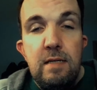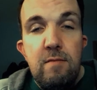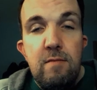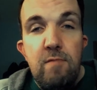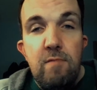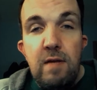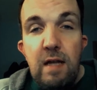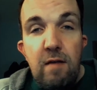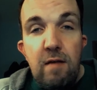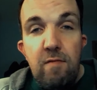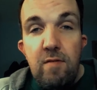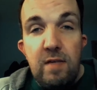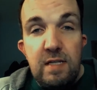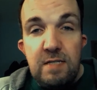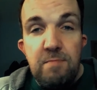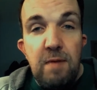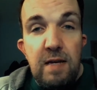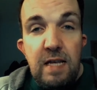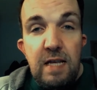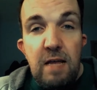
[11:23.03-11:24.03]
whenever
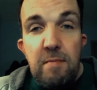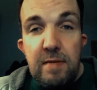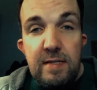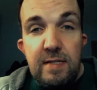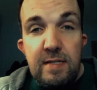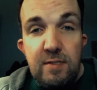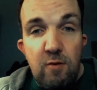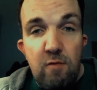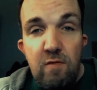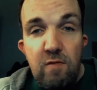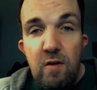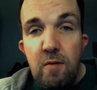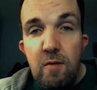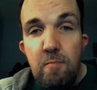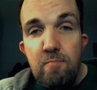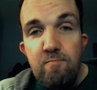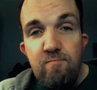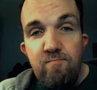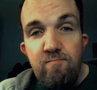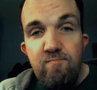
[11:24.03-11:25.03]
this pandemic is over.
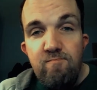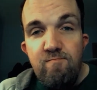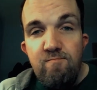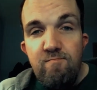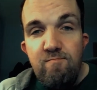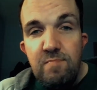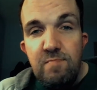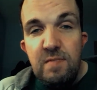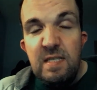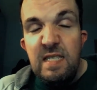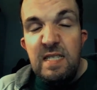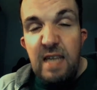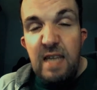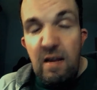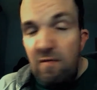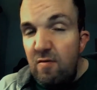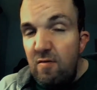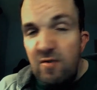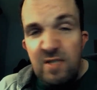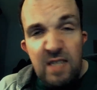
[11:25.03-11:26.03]

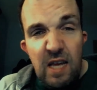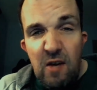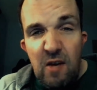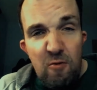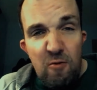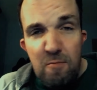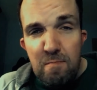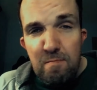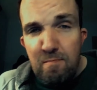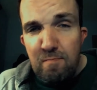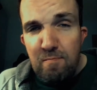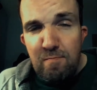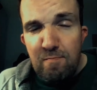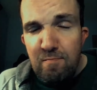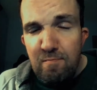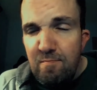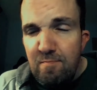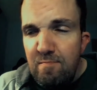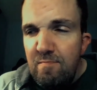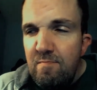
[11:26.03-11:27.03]
Never stay home.
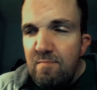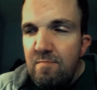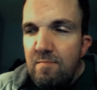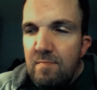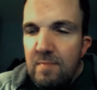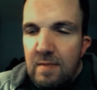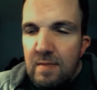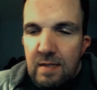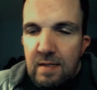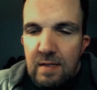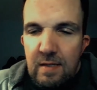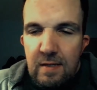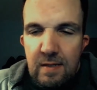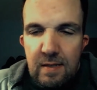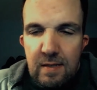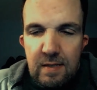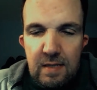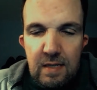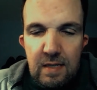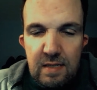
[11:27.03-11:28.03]

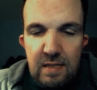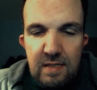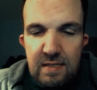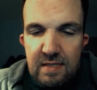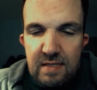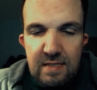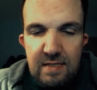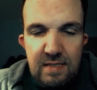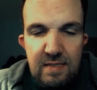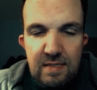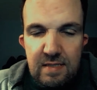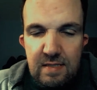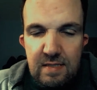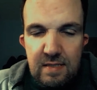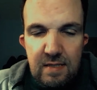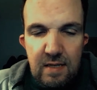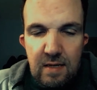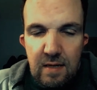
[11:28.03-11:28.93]
Because